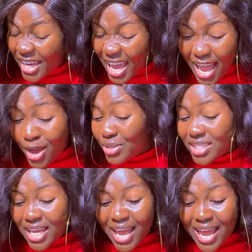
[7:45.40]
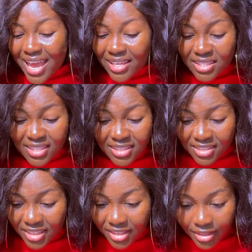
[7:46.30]
Health science,
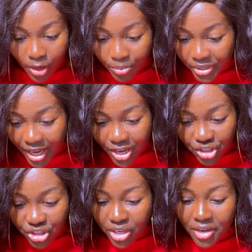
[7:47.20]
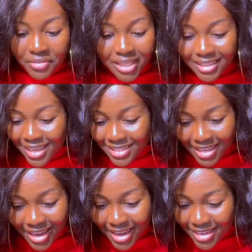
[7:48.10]
computer engineering, data
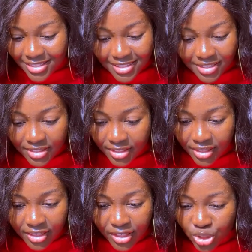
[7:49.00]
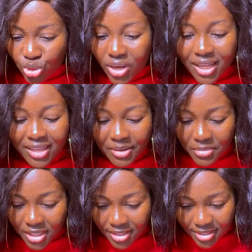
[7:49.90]
science, you can name
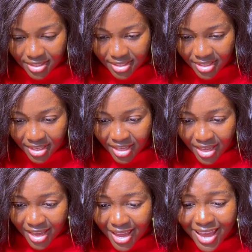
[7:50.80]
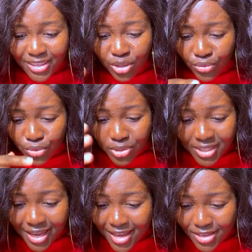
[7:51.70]
it. Any of those
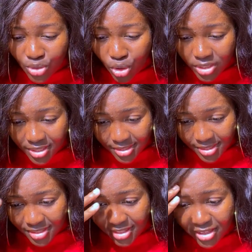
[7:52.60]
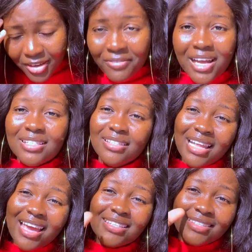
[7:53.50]
science courses. In fact,
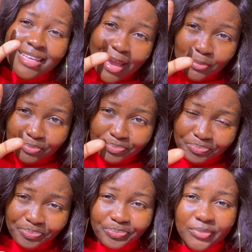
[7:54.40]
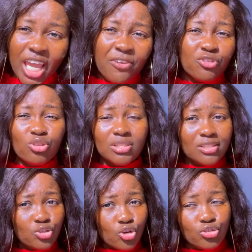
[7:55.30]
like STEM, if you know
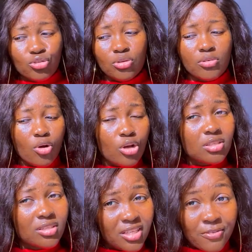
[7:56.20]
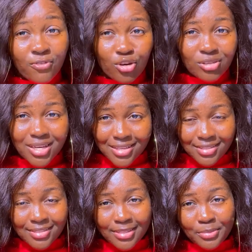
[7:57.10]
that your course they fall under
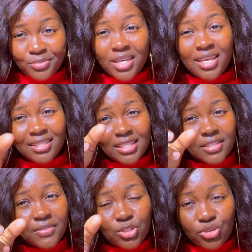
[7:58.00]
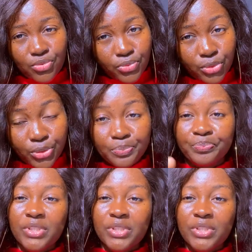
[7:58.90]
STEM, this video is for you.